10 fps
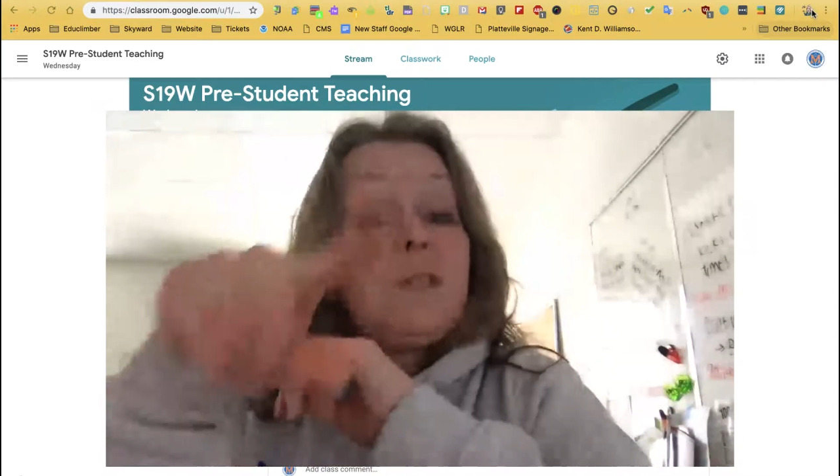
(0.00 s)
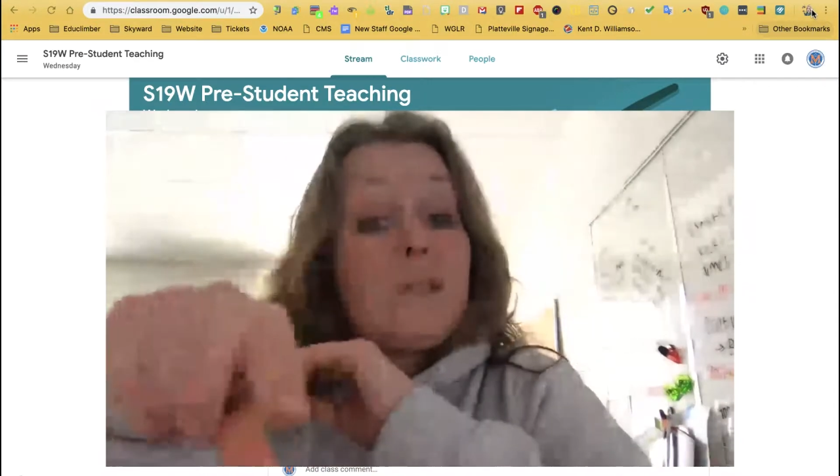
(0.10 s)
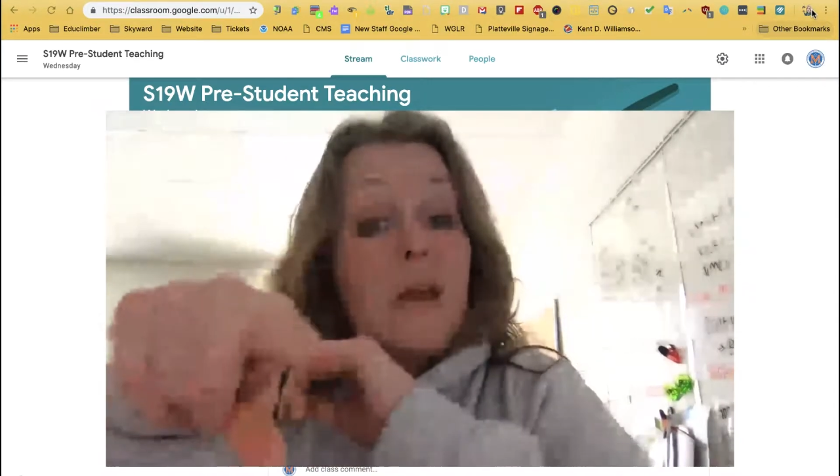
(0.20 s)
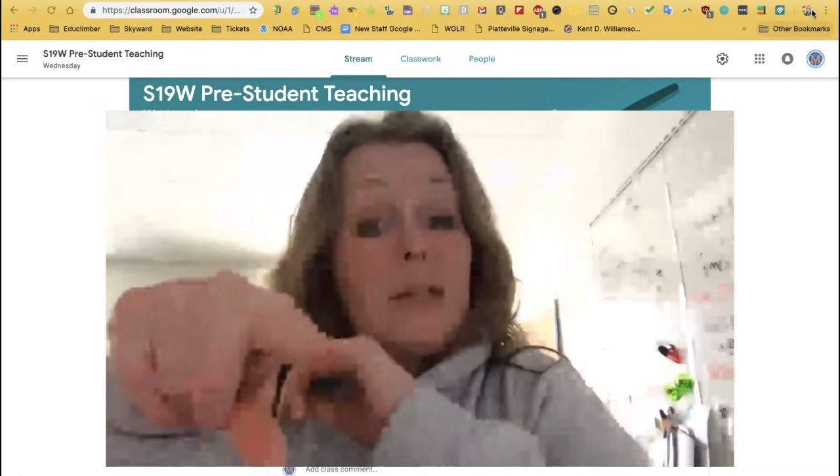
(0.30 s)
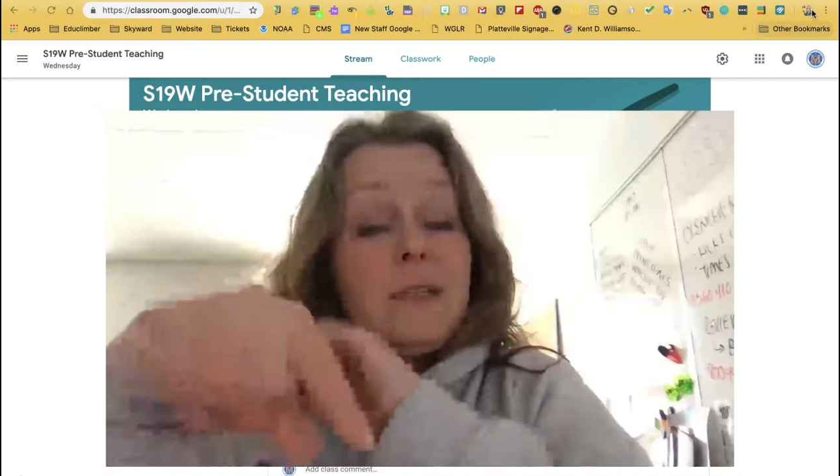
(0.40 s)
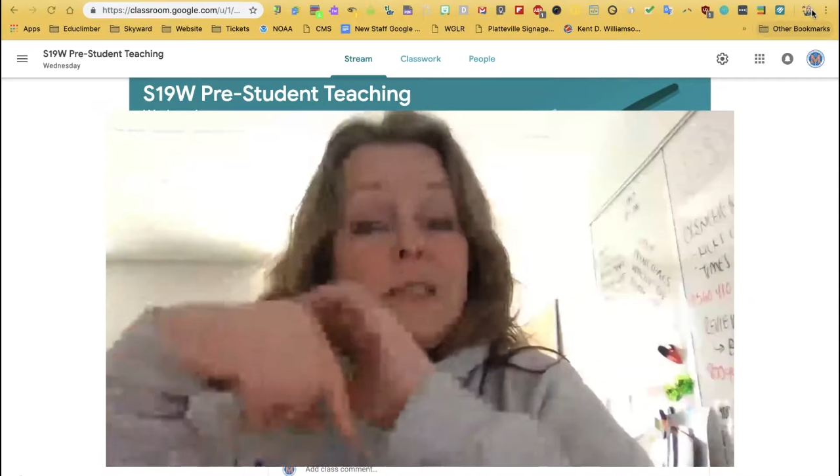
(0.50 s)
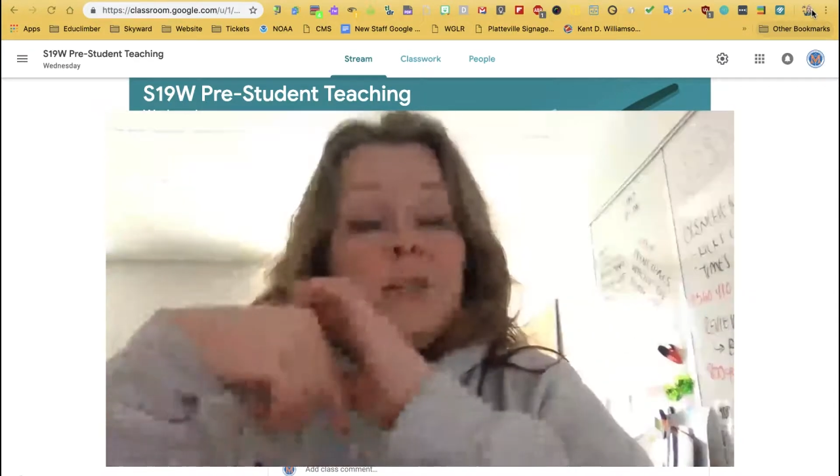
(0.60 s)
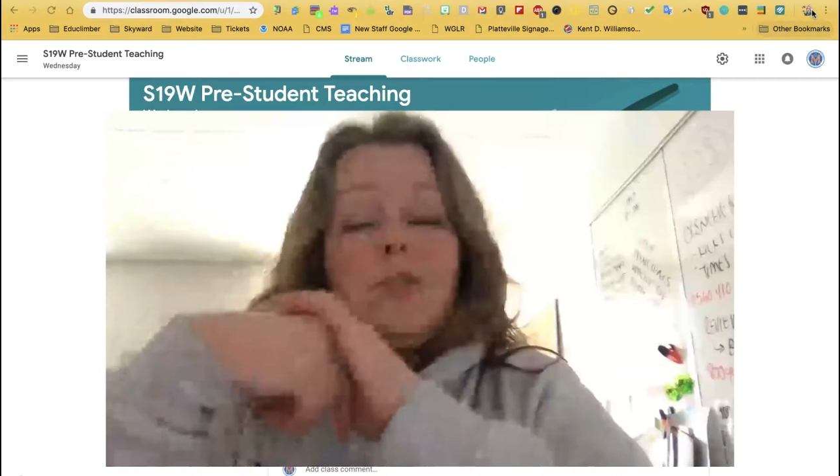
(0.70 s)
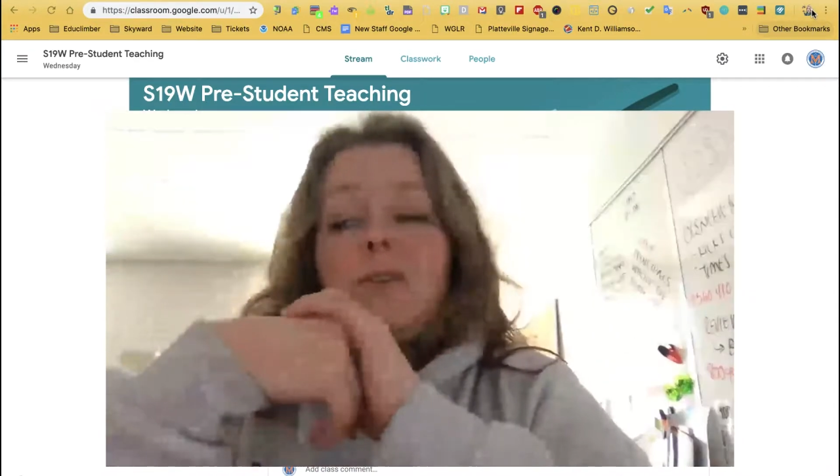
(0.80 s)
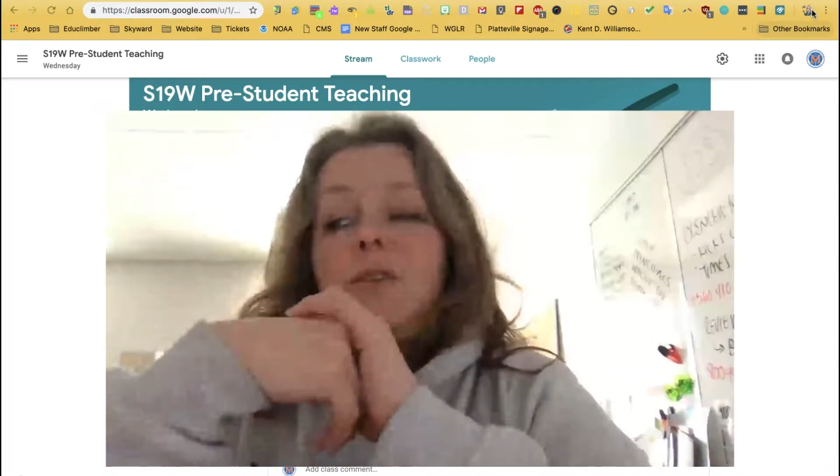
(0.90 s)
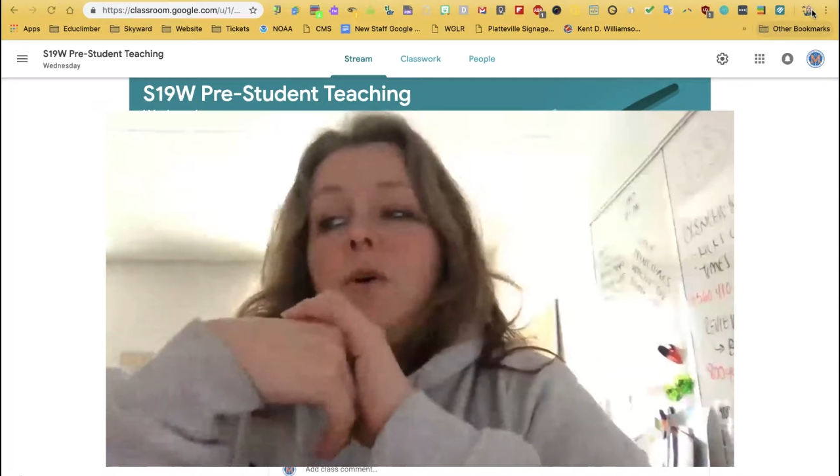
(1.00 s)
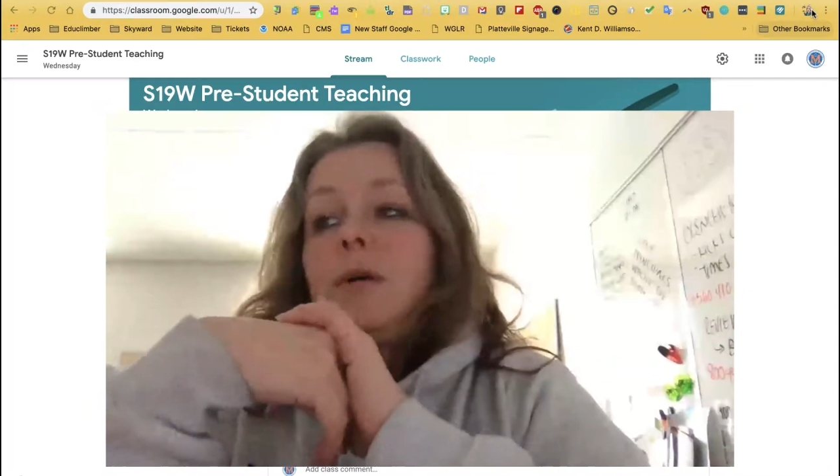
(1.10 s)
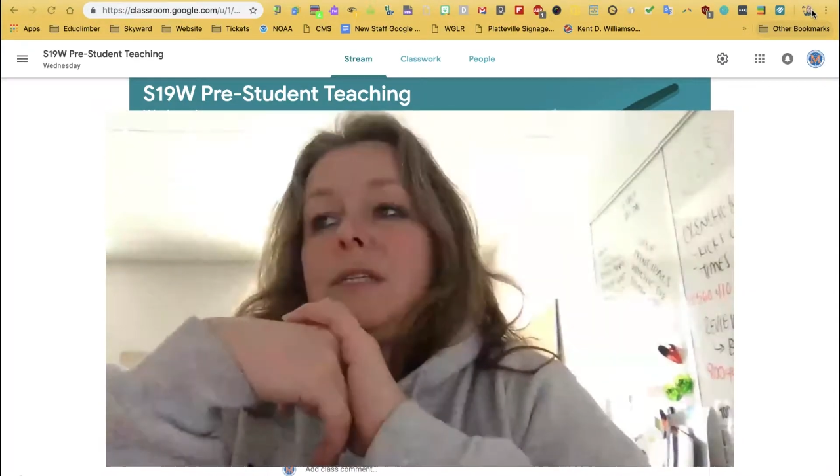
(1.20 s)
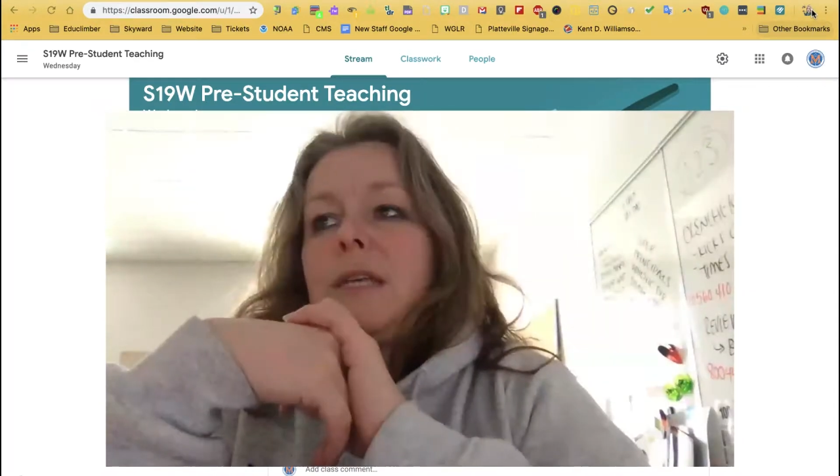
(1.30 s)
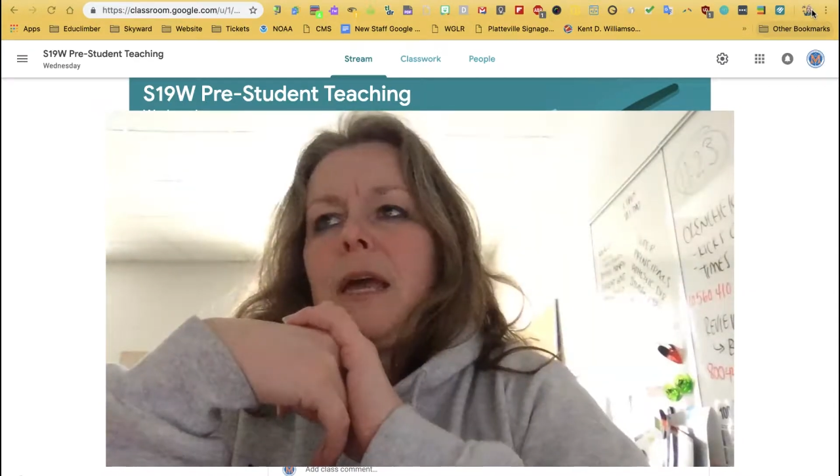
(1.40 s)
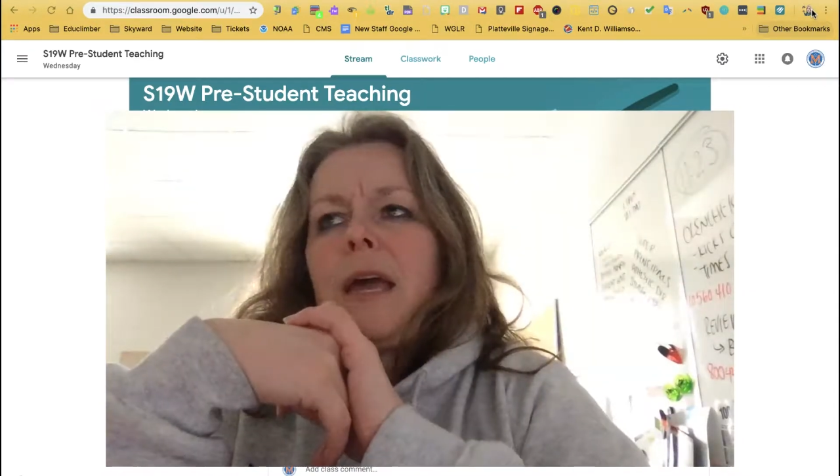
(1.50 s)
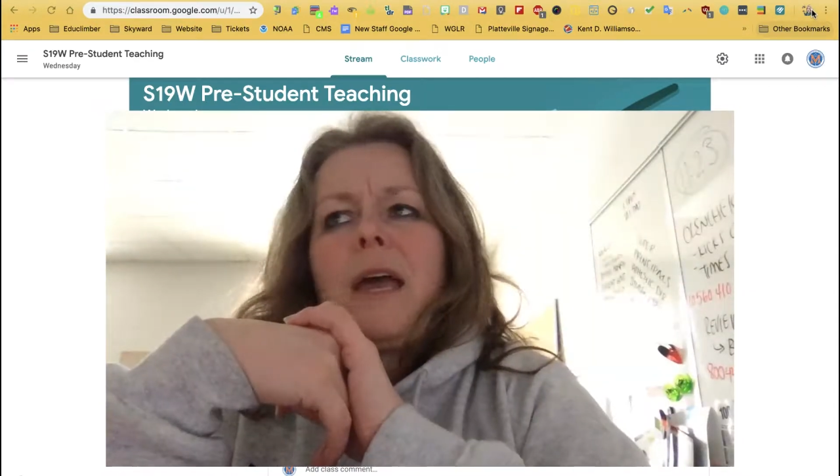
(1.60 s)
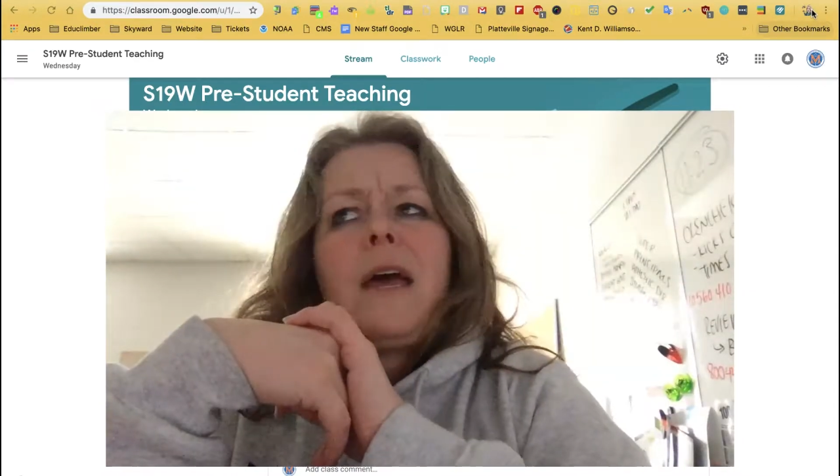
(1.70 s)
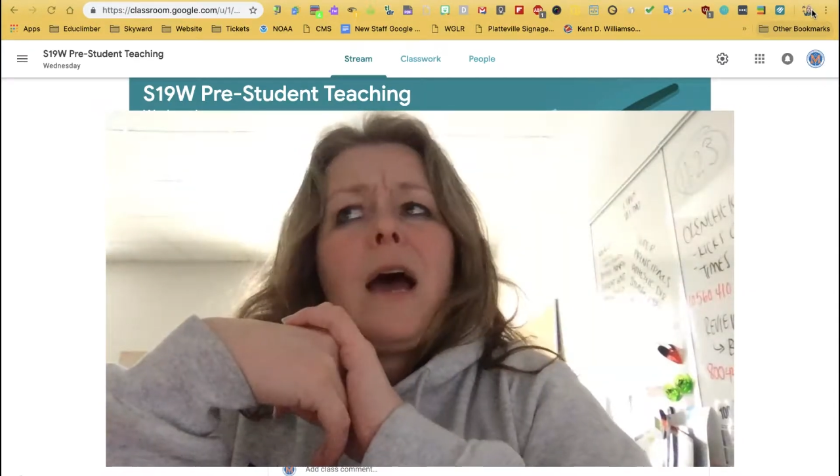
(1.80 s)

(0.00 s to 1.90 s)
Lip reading: science teachers, always say,